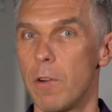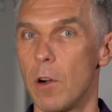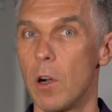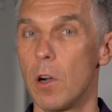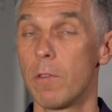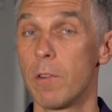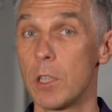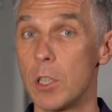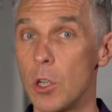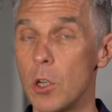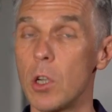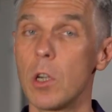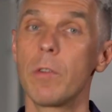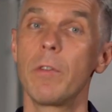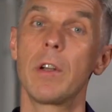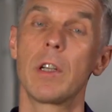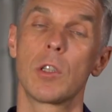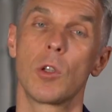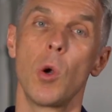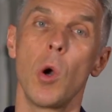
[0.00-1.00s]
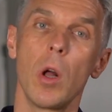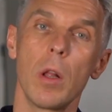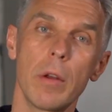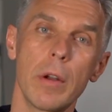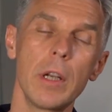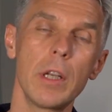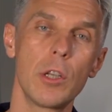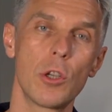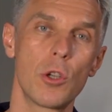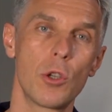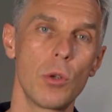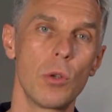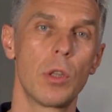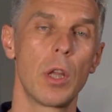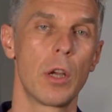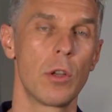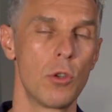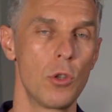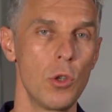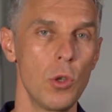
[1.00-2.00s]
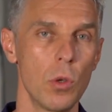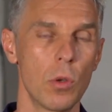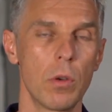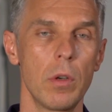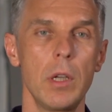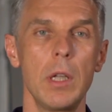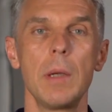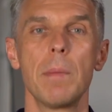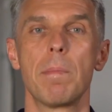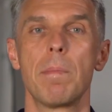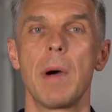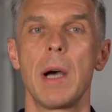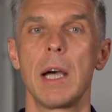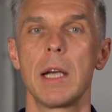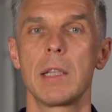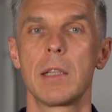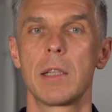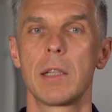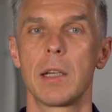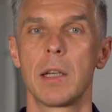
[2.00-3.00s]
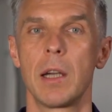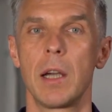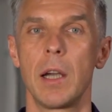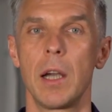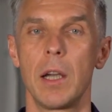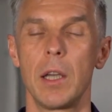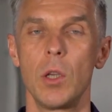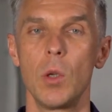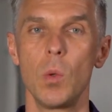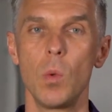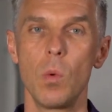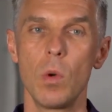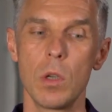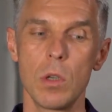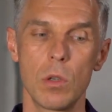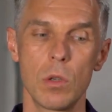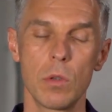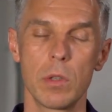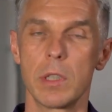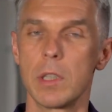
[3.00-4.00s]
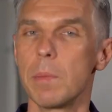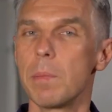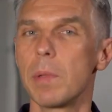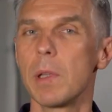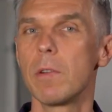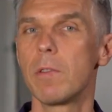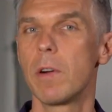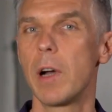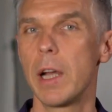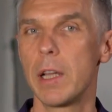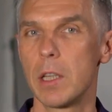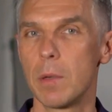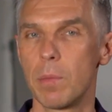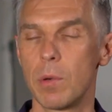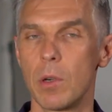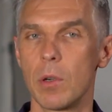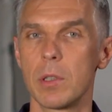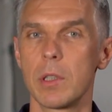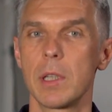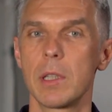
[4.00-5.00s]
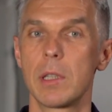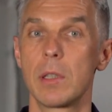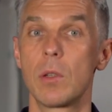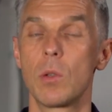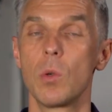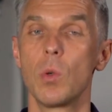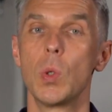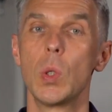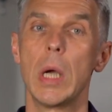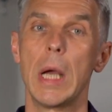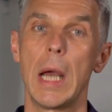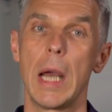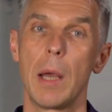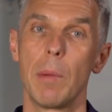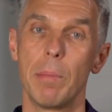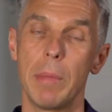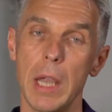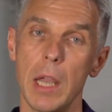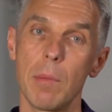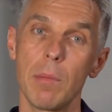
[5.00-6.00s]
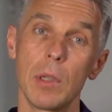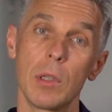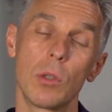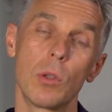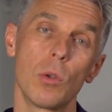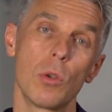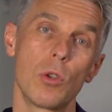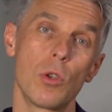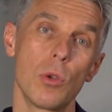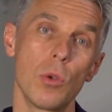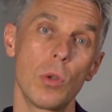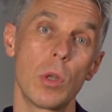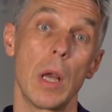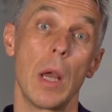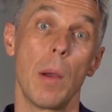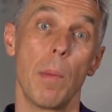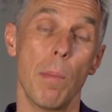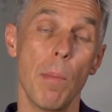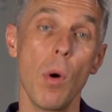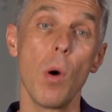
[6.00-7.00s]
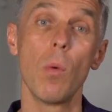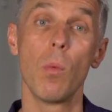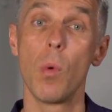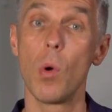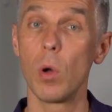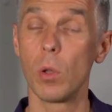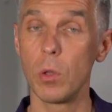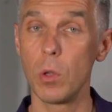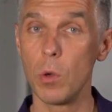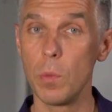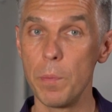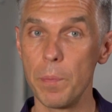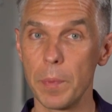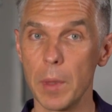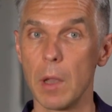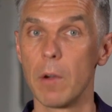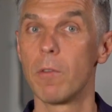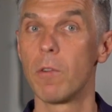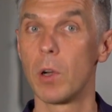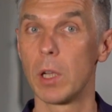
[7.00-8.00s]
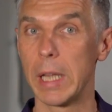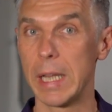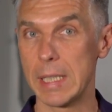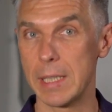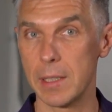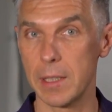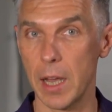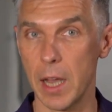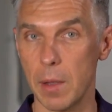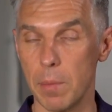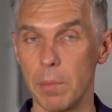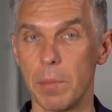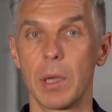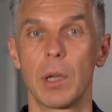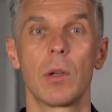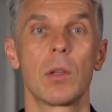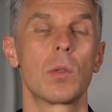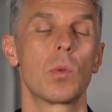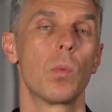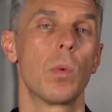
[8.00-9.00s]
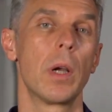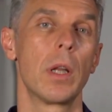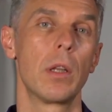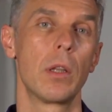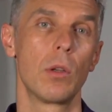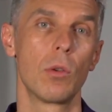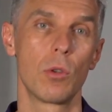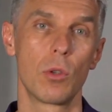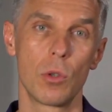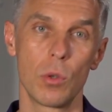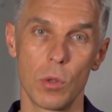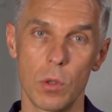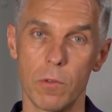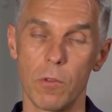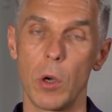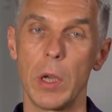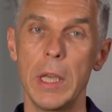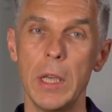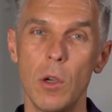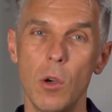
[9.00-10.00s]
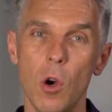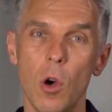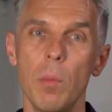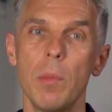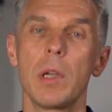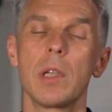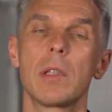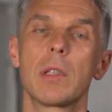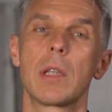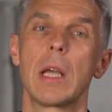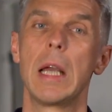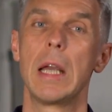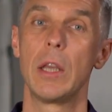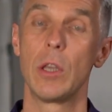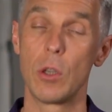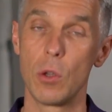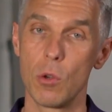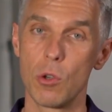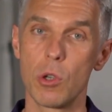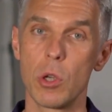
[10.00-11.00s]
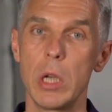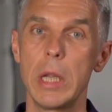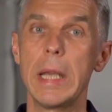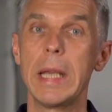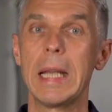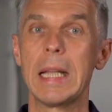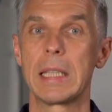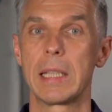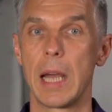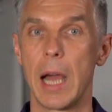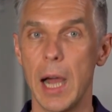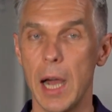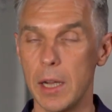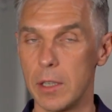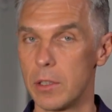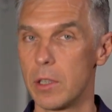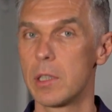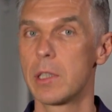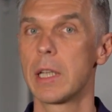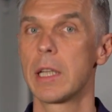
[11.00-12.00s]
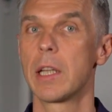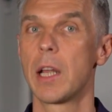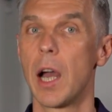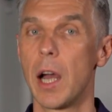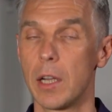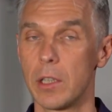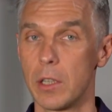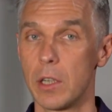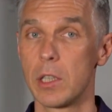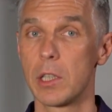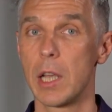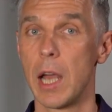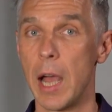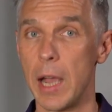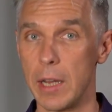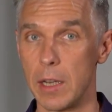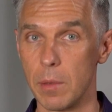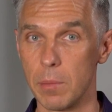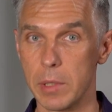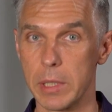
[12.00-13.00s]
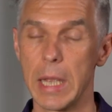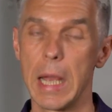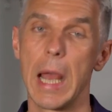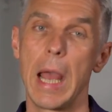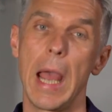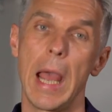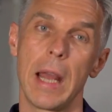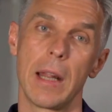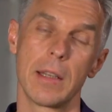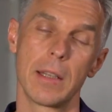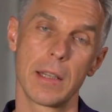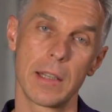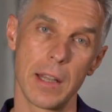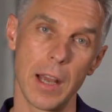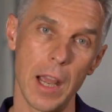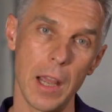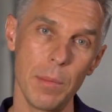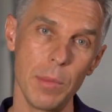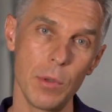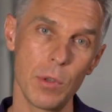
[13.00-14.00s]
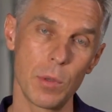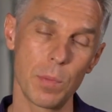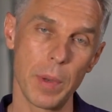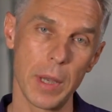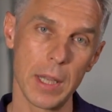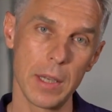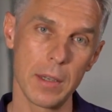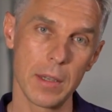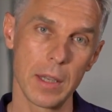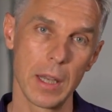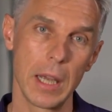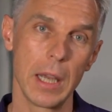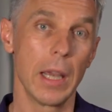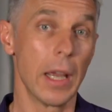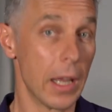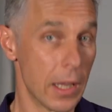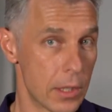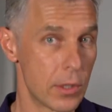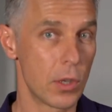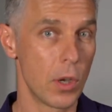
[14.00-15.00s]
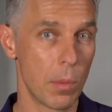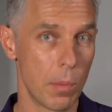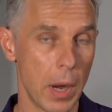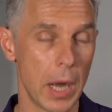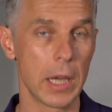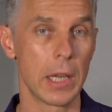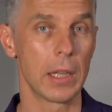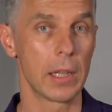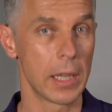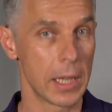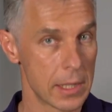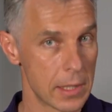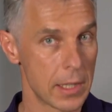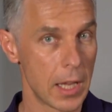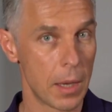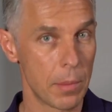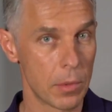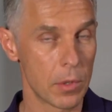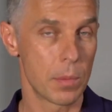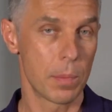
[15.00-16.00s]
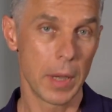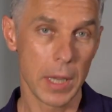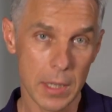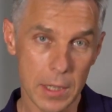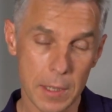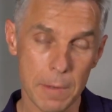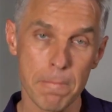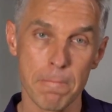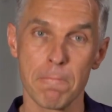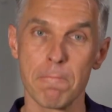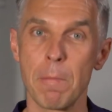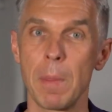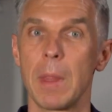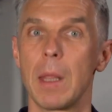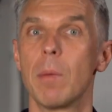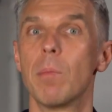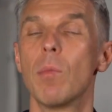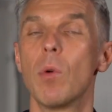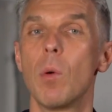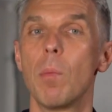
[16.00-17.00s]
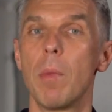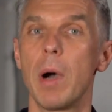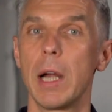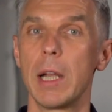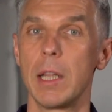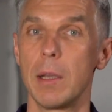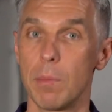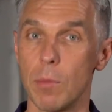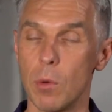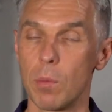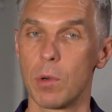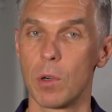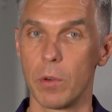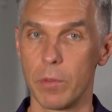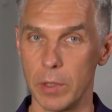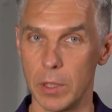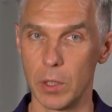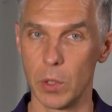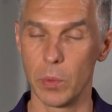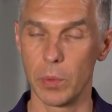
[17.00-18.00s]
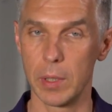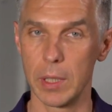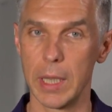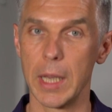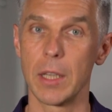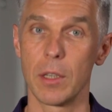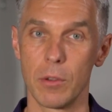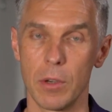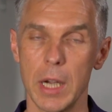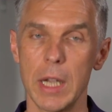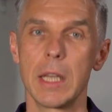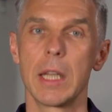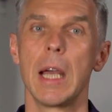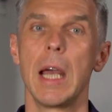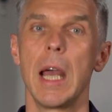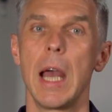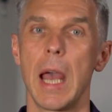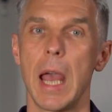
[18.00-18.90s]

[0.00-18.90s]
For photographers who already shoot jewelry, but uh, you want to simplify the process to be able to shoot more volume for less time, because when you shoot for e-commerce, usually it's hundreds and hundreds items. And the time you spend, it's your money. Less time you spend, more money, more profit you will get, right?